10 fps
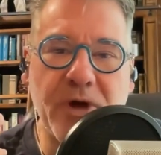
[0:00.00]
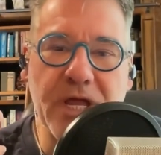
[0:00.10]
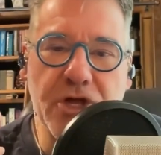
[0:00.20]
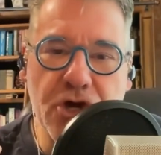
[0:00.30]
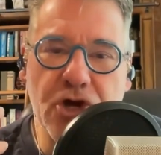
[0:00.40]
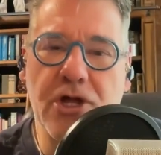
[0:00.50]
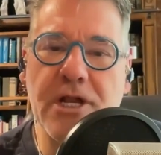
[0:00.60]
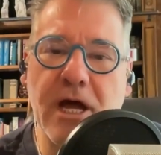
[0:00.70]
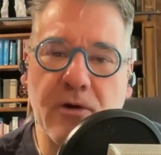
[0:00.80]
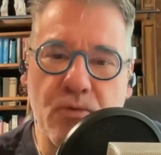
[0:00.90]
where he could
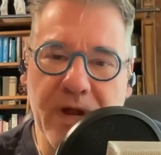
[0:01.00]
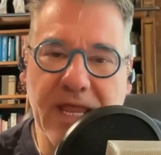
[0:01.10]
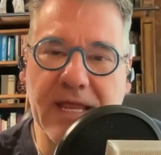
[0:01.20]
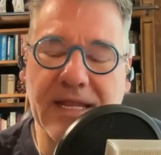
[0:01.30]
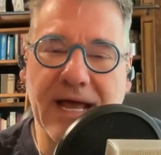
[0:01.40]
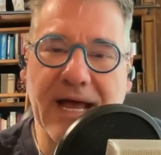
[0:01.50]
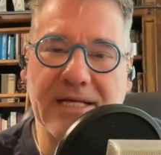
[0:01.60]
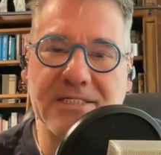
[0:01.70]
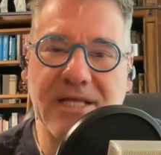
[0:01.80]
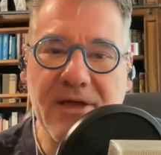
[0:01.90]
not
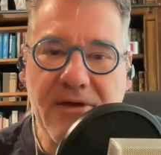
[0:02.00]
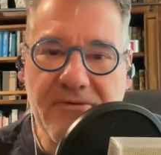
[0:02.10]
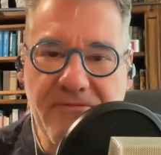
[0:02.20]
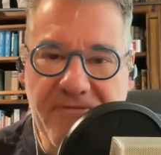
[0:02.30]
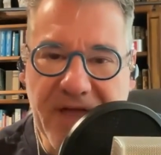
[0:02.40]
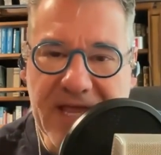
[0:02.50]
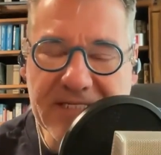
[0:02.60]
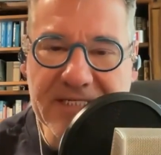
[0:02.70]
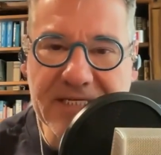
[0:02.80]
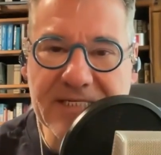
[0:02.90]
recognize
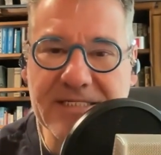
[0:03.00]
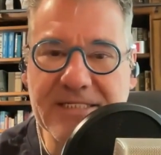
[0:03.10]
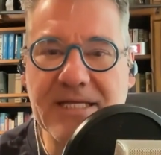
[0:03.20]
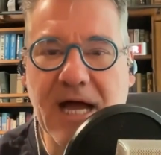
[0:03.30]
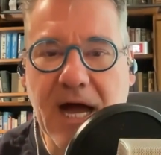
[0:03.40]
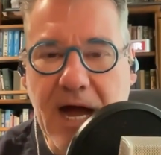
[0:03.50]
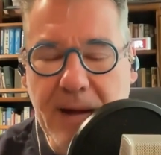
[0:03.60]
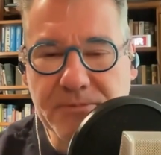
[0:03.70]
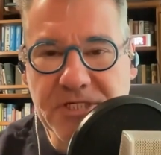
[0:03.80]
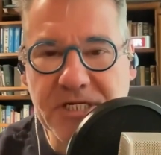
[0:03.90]
faces,
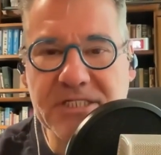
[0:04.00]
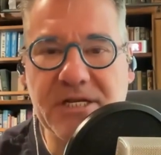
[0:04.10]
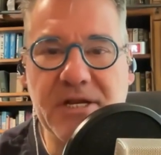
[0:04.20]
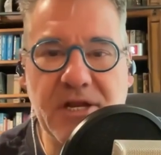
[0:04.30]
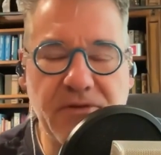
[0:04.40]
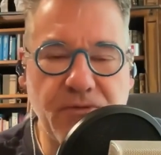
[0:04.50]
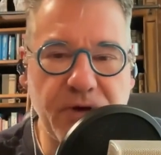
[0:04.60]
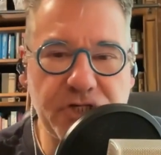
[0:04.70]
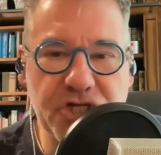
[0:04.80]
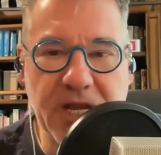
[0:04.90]
objects,
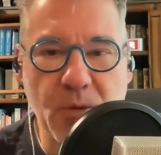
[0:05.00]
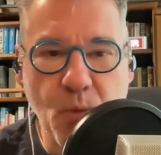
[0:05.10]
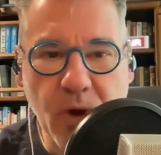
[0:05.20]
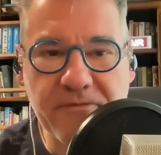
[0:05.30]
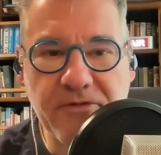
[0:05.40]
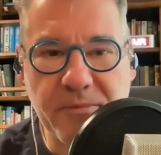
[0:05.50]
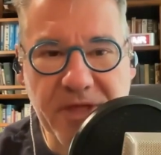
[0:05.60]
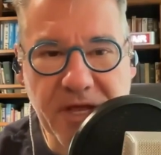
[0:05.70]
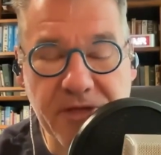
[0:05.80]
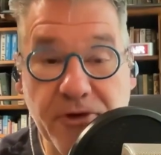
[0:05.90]
differentiating one from
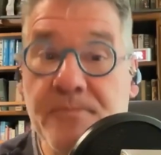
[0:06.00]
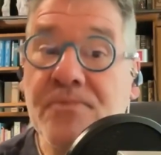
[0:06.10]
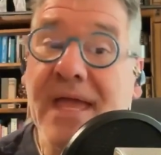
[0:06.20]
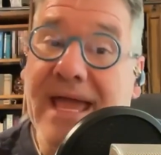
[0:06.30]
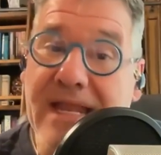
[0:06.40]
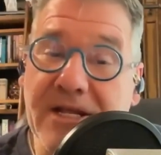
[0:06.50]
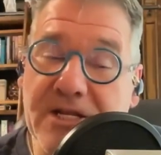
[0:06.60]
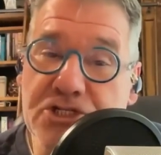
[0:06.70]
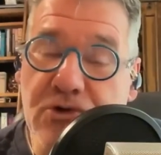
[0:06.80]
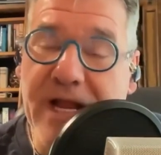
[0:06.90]
the other.
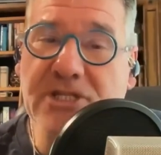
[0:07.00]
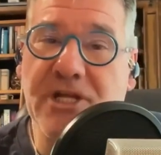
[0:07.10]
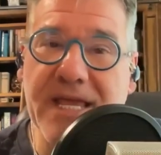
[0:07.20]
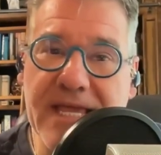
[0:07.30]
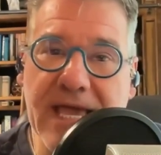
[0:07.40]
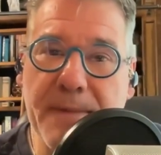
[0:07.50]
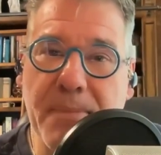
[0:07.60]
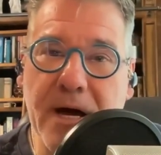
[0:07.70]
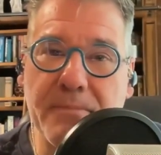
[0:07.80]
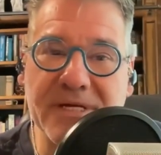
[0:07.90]
And strangely, he kept
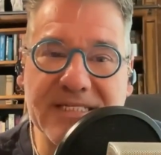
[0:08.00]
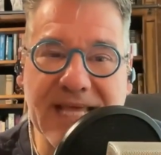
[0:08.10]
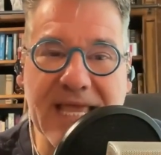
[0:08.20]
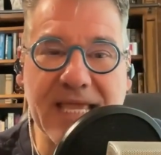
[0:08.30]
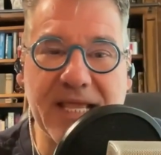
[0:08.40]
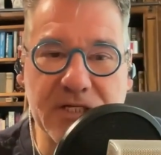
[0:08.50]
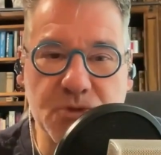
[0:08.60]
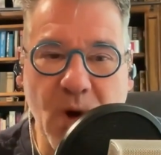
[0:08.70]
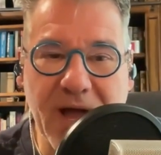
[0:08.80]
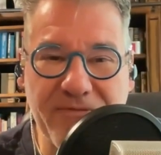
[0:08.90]
on mistaking his
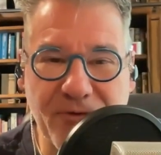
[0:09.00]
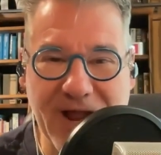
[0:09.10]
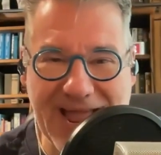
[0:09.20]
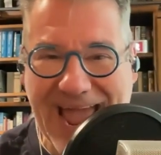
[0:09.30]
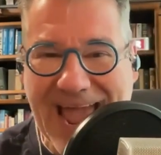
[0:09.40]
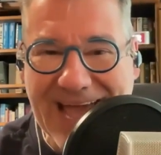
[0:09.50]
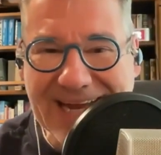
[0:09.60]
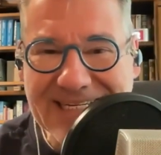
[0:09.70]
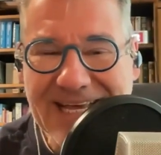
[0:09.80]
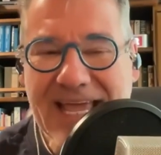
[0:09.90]
wife for a
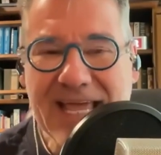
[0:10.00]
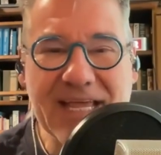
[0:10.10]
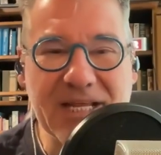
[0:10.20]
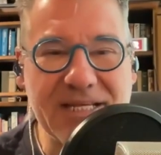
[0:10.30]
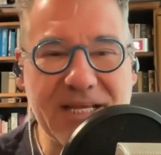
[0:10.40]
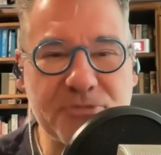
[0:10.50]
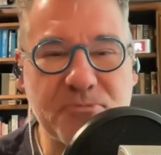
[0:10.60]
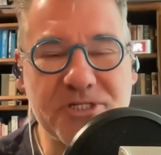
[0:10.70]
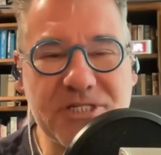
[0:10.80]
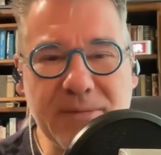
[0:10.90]
hat. His
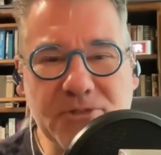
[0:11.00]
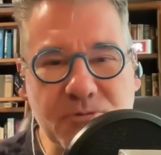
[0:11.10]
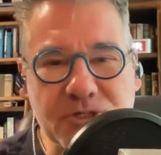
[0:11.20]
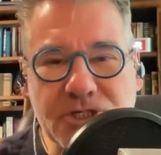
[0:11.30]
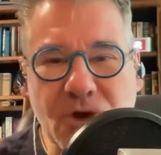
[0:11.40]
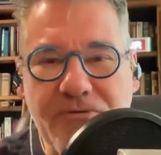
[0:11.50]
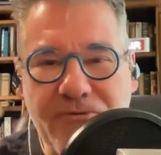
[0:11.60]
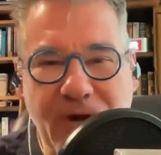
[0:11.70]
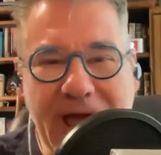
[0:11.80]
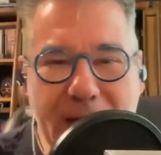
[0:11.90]
perception was so
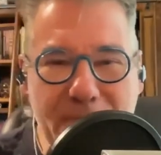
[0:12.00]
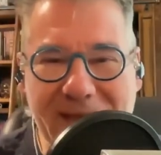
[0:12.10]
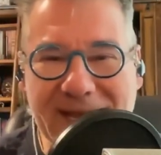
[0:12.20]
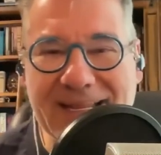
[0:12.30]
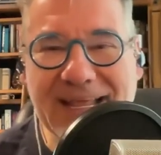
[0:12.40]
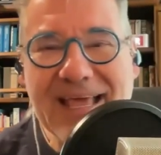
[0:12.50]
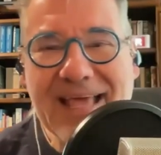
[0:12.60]
fragmented